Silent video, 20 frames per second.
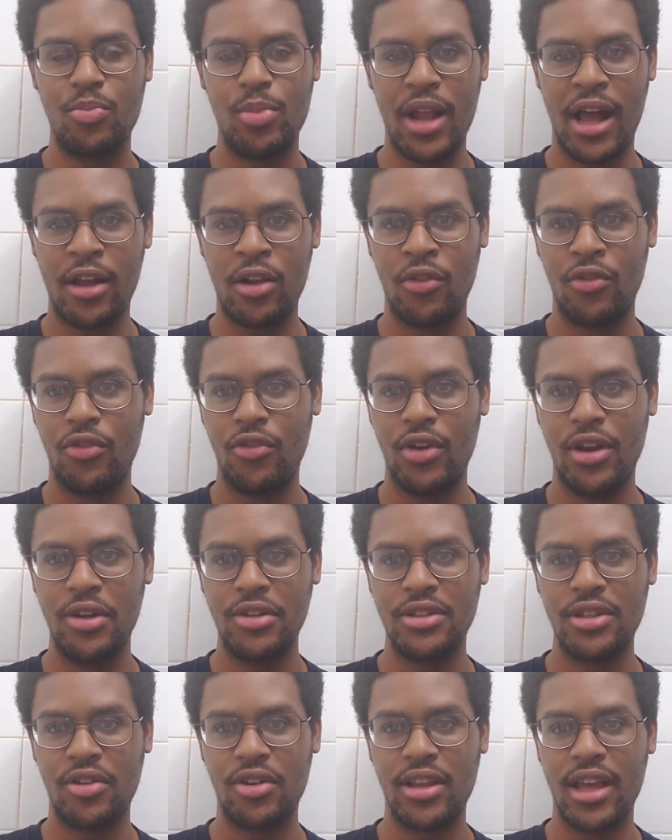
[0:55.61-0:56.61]
Black Clover
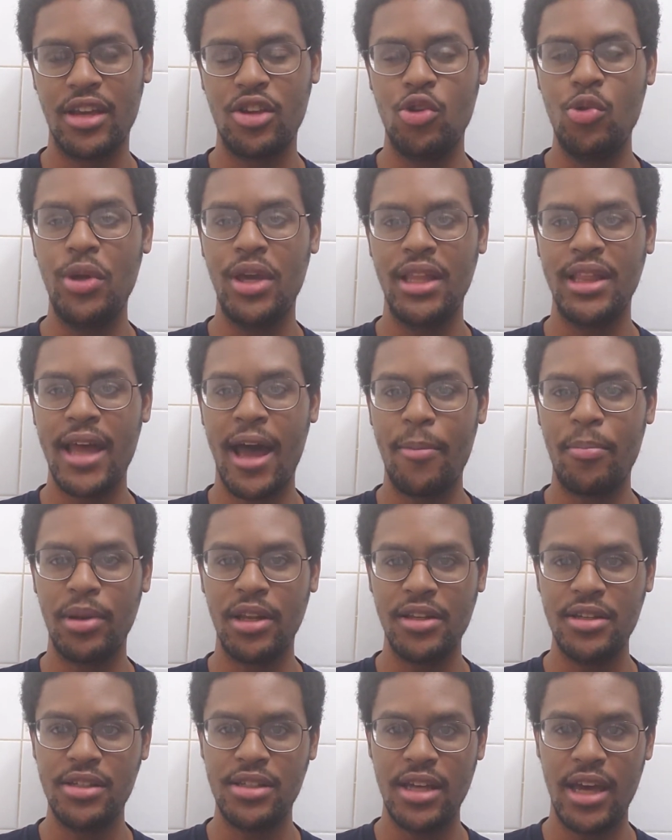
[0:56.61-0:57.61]
videos, they were like, you cannot
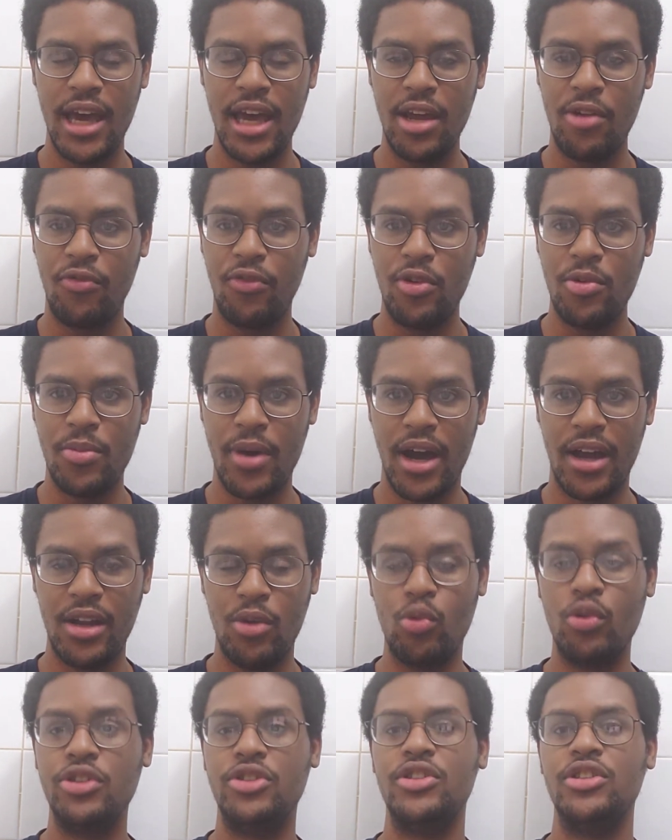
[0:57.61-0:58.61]
please everybody,
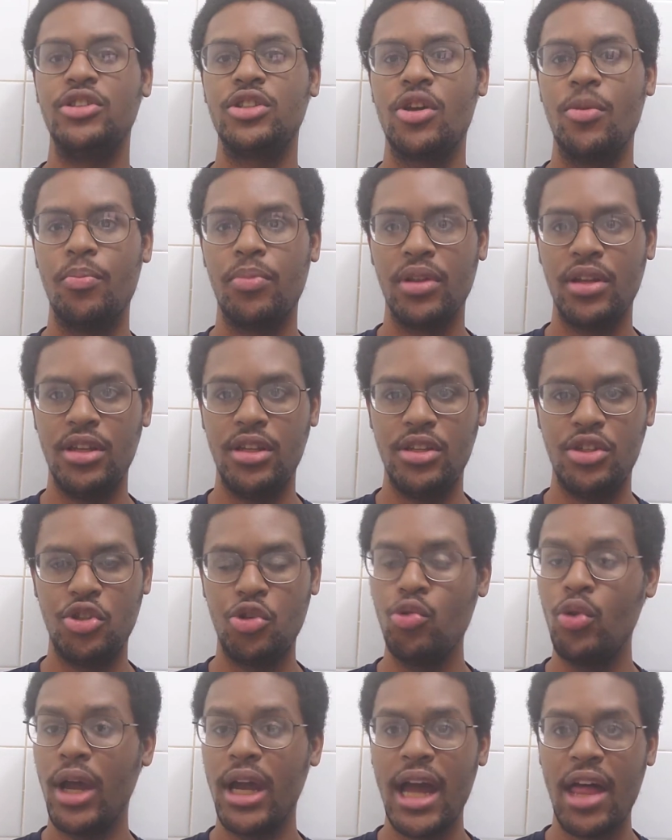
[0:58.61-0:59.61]
which is completely
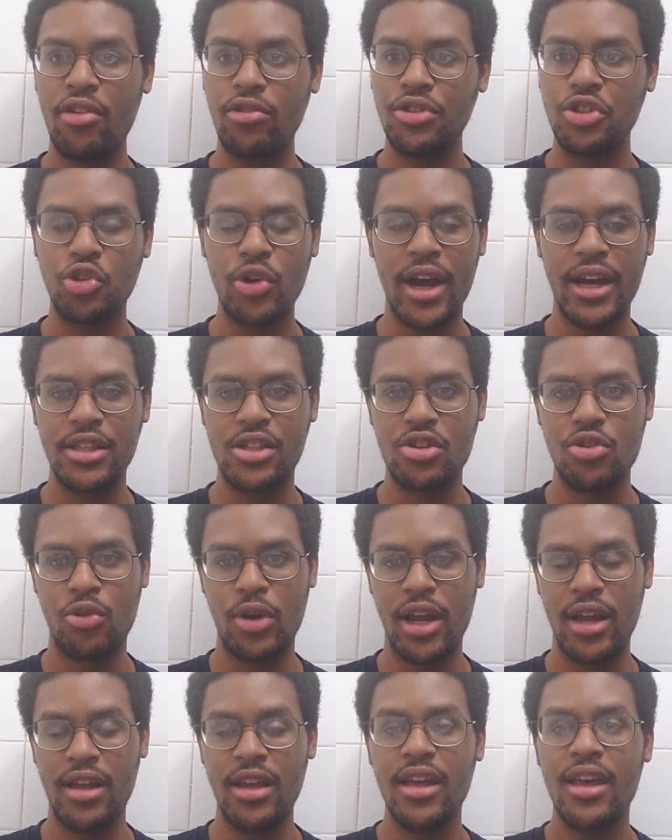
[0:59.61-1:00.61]
true. And I don't try to,
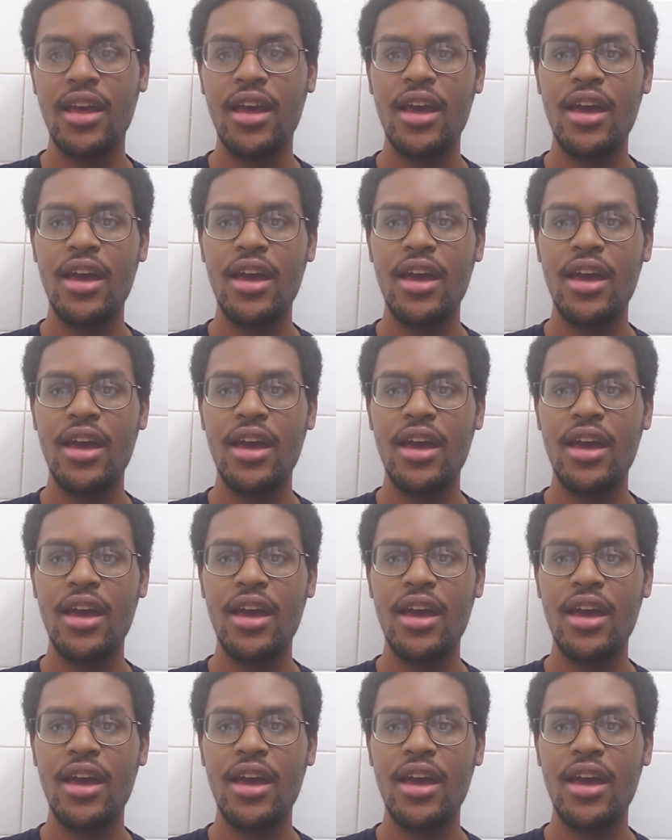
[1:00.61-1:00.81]
right?